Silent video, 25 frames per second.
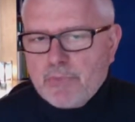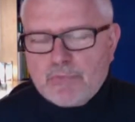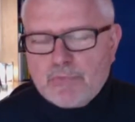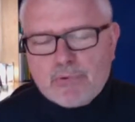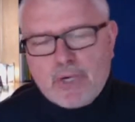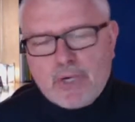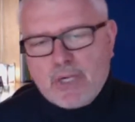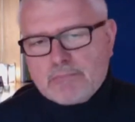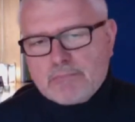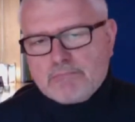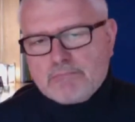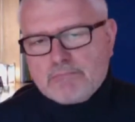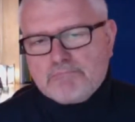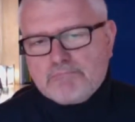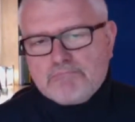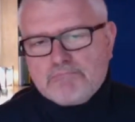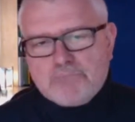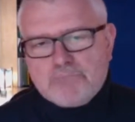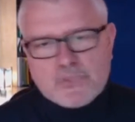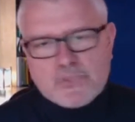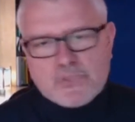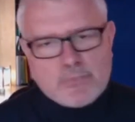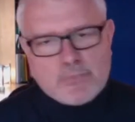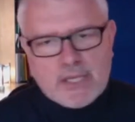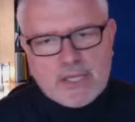
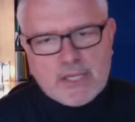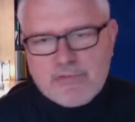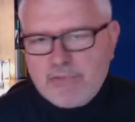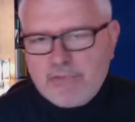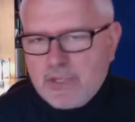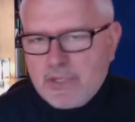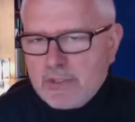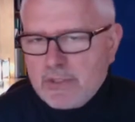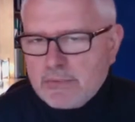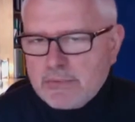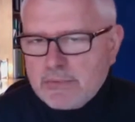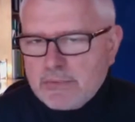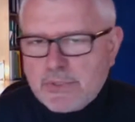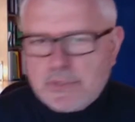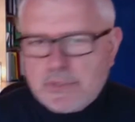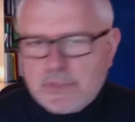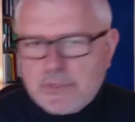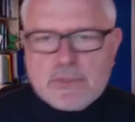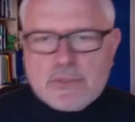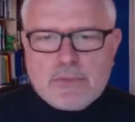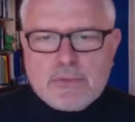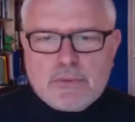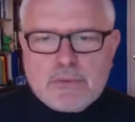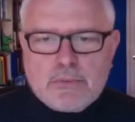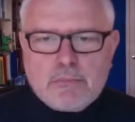from smartphones
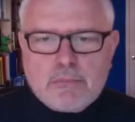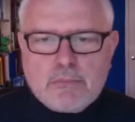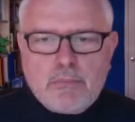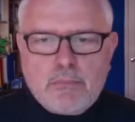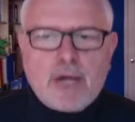to